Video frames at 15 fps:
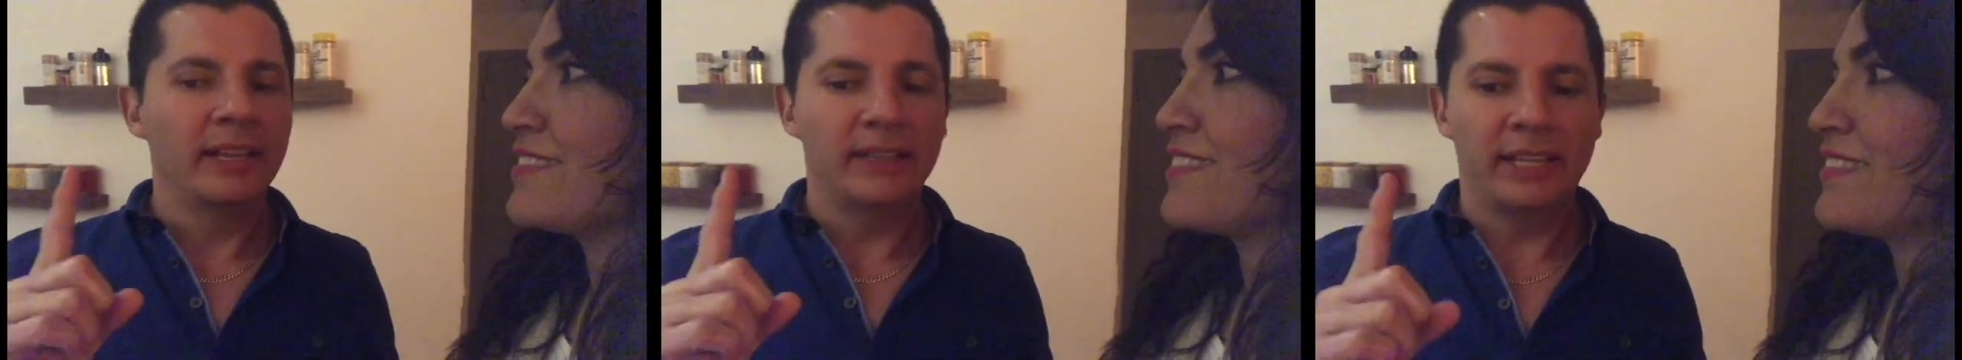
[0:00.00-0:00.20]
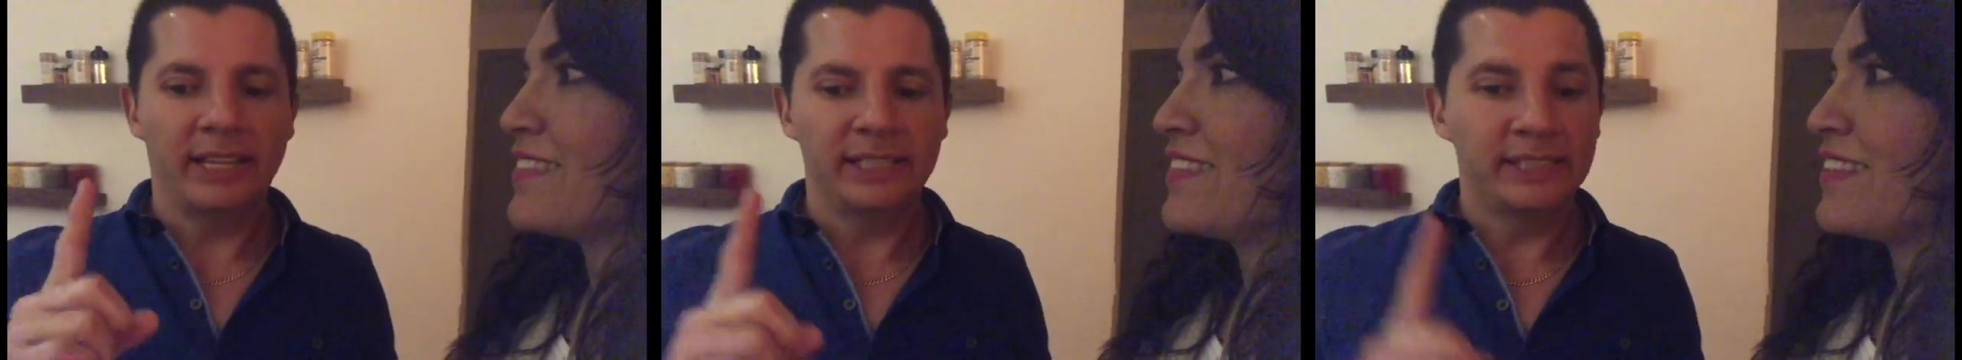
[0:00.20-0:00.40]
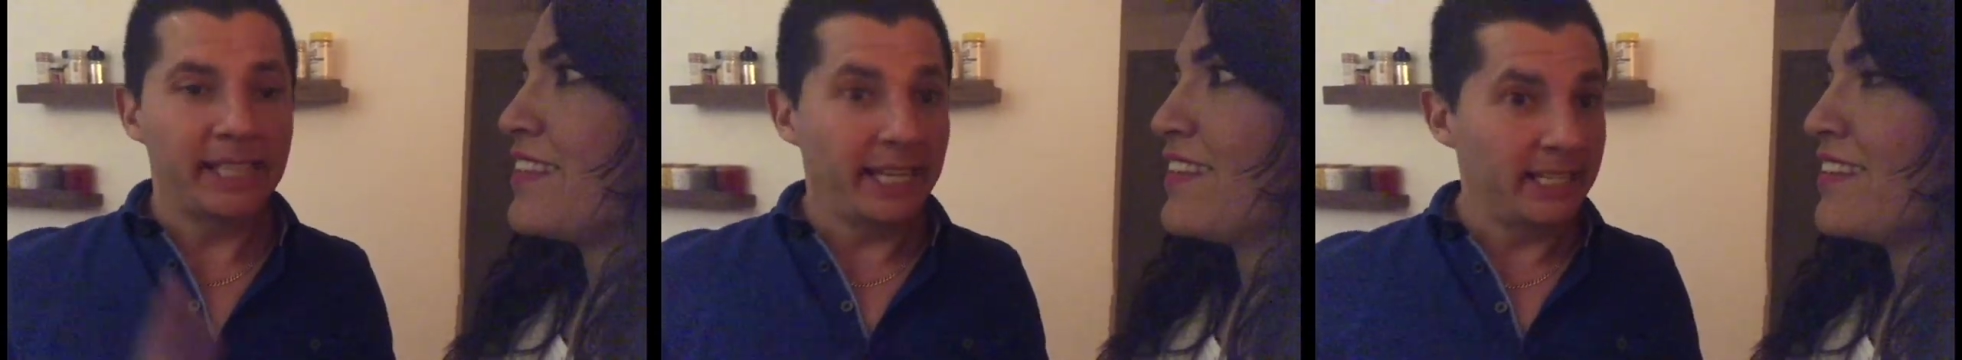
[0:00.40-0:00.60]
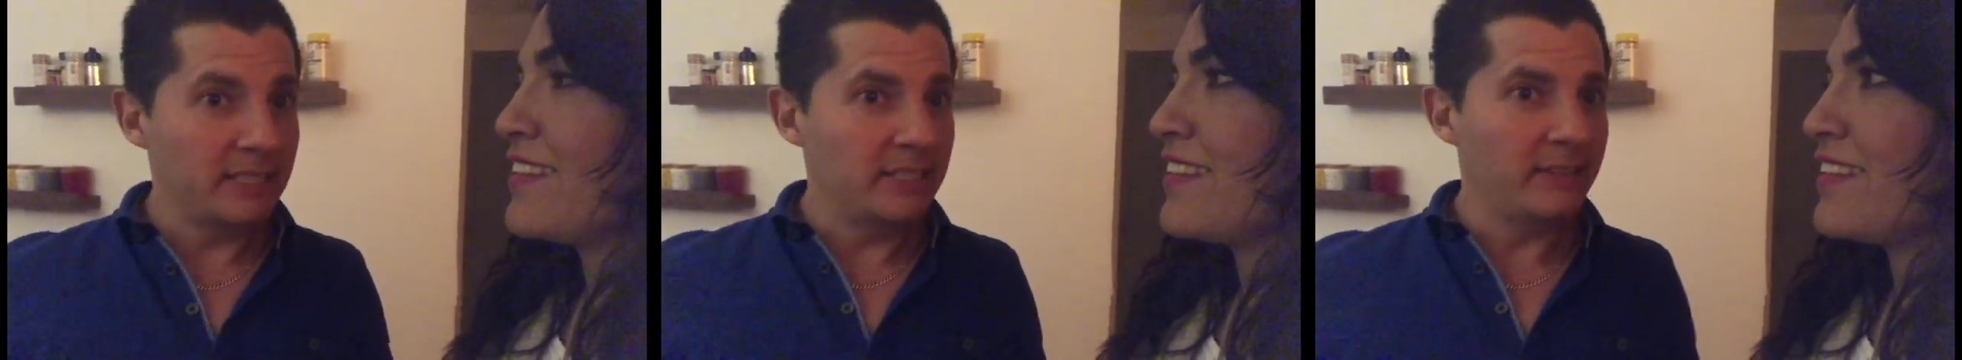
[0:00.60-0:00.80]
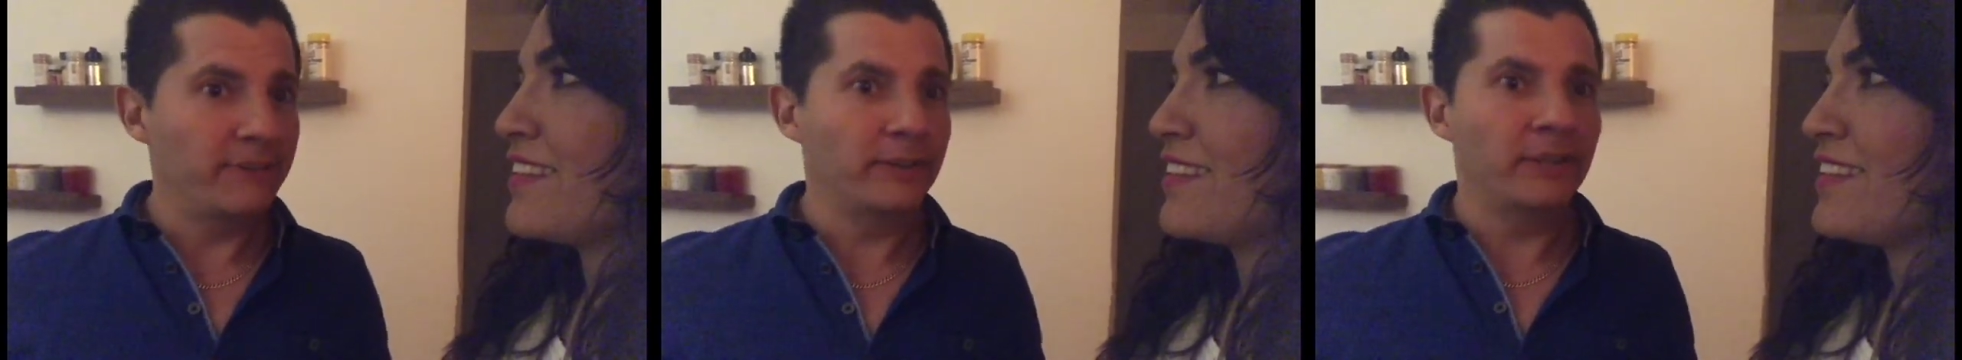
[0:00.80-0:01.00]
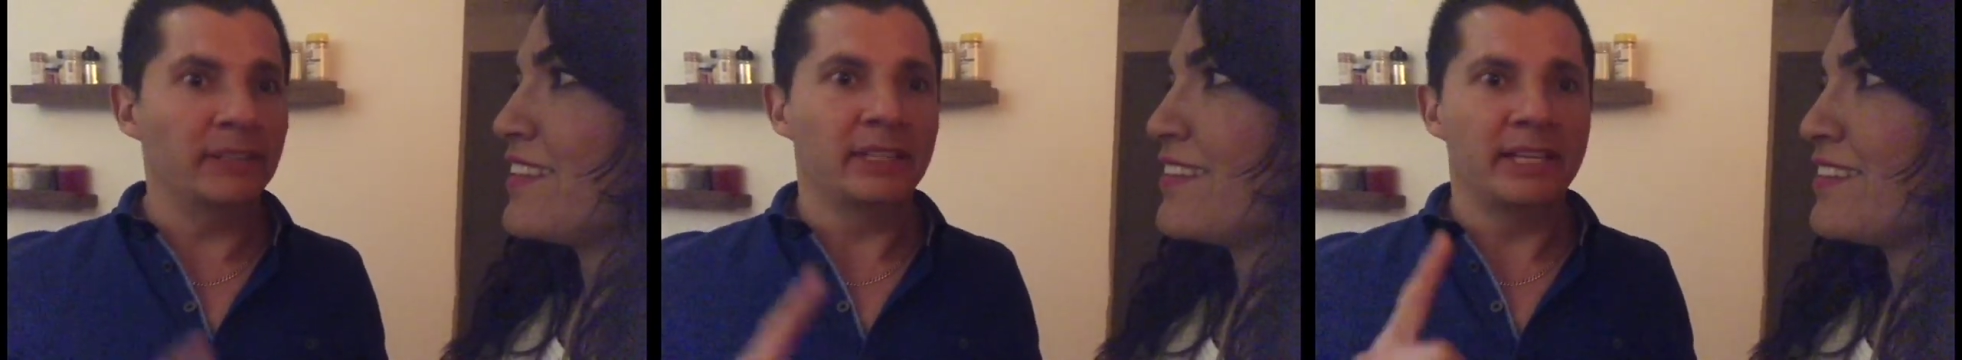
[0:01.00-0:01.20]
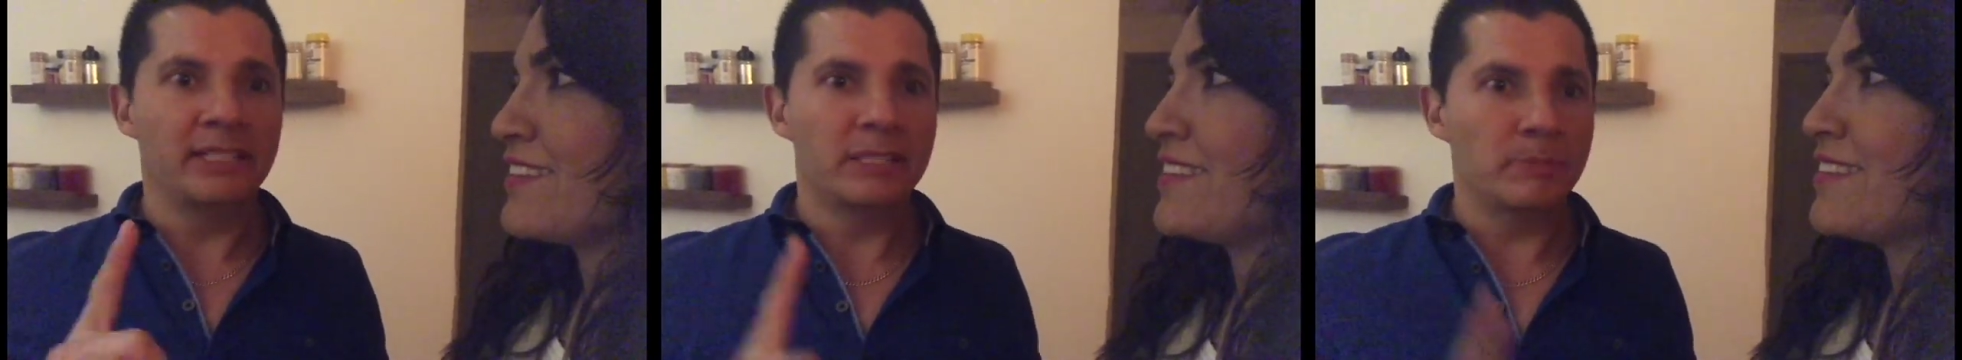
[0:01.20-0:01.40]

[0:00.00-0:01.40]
They taste different. They